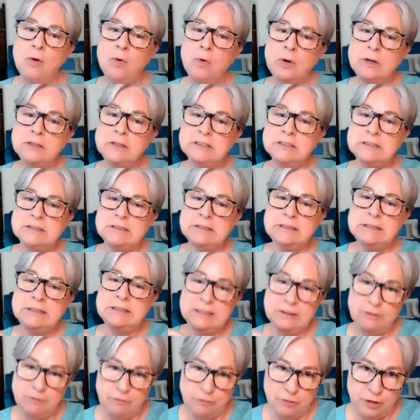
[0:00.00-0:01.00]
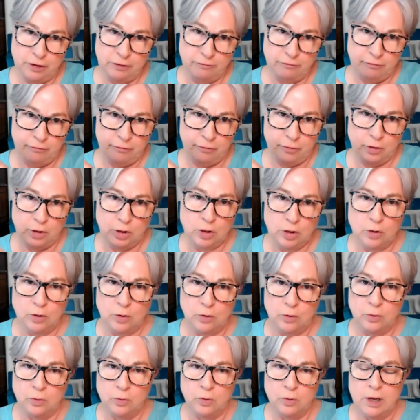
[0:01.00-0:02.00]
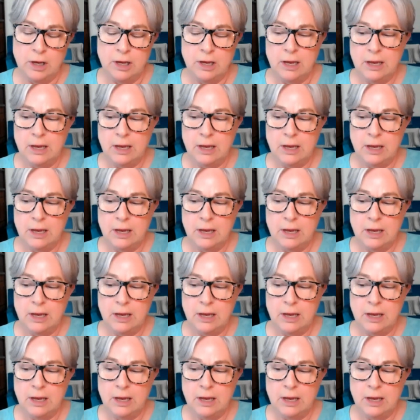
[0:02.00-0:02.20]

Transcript: was it different for you